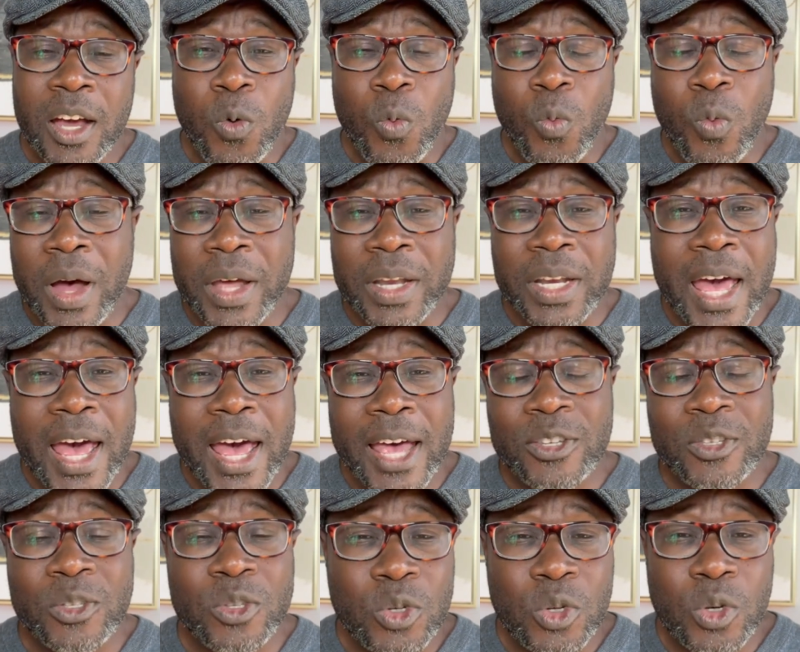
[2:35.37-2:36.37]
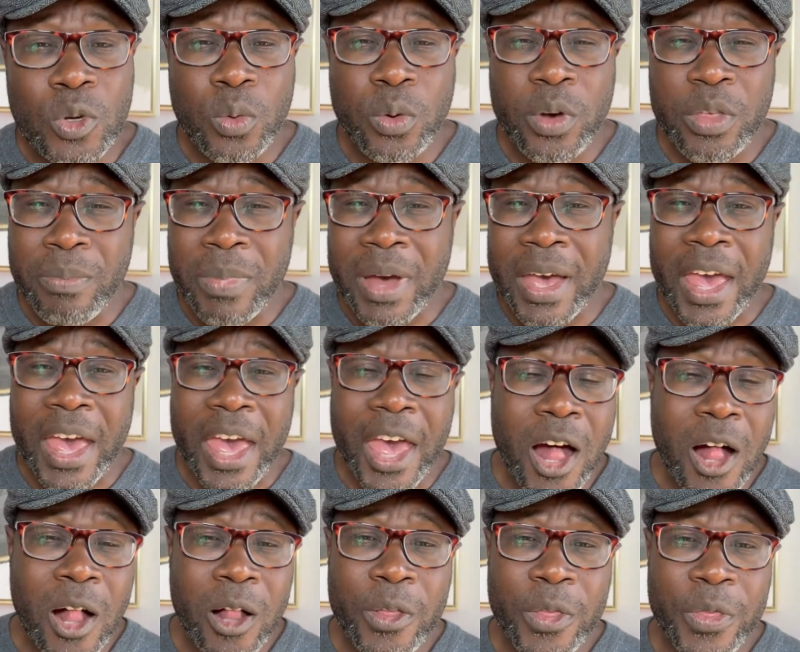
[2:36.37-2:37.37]
One has to do with my
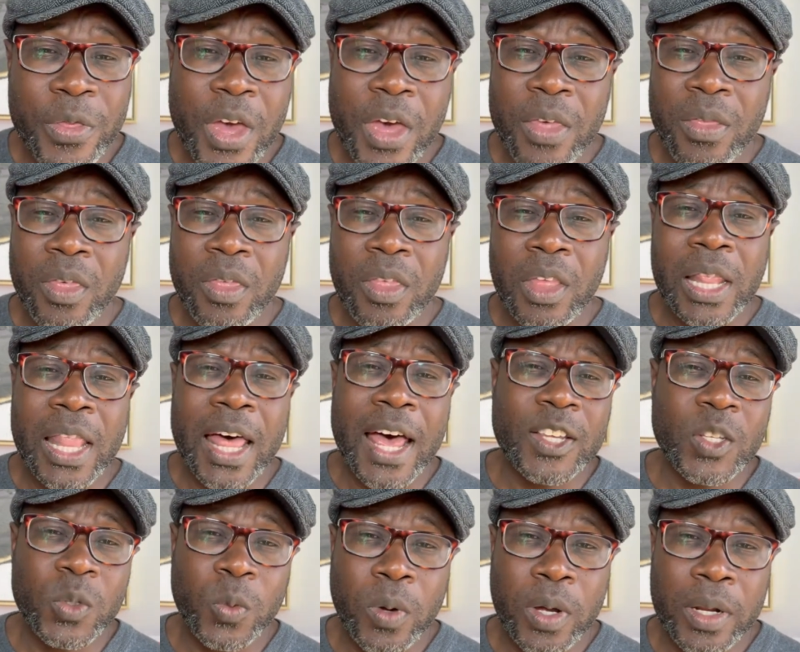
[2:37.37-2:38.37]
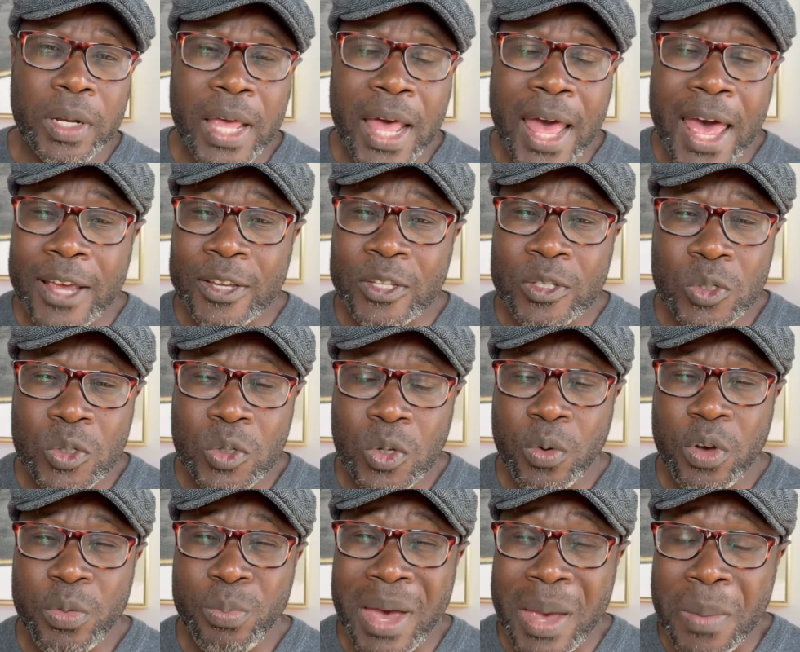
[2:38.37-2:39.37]
health. And then the last one has to do
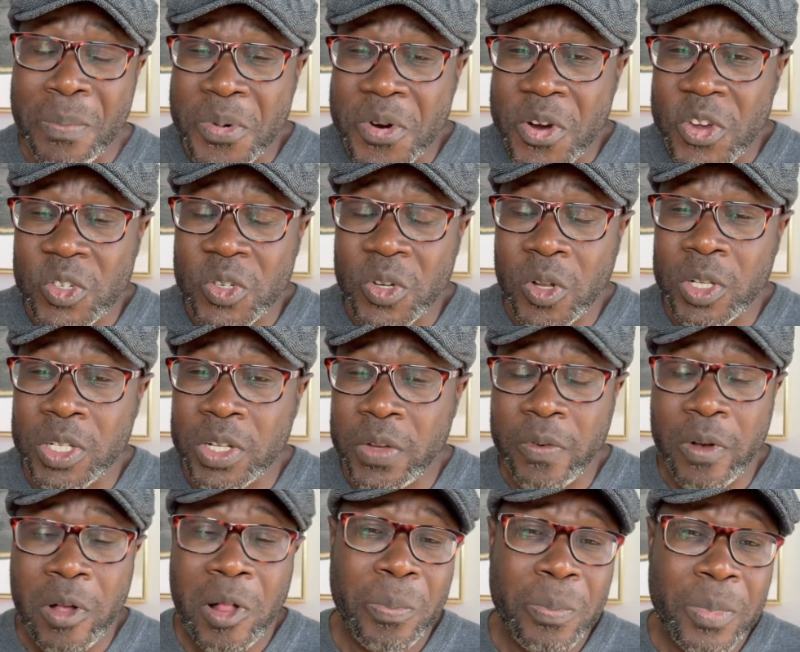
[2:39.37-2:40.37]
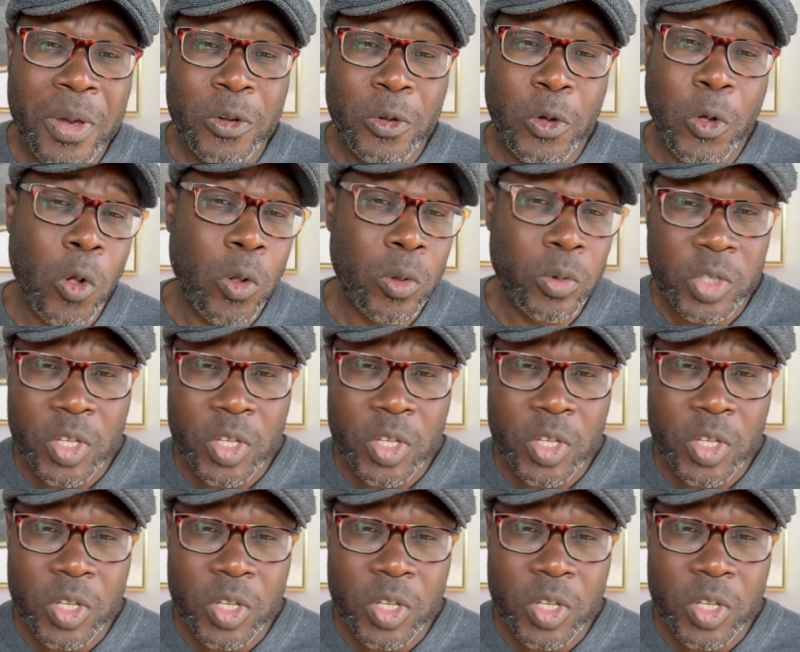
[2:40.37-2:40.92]
with my personal development goal.